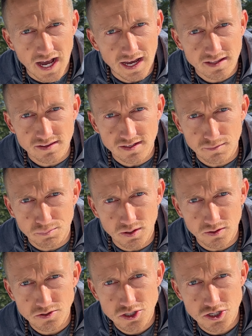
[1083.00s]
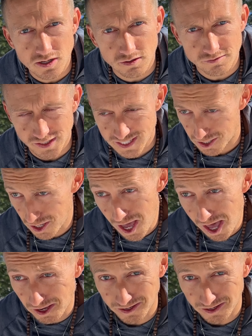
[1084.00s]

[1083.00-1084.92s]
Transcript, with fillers: athlete approach of like, yeah,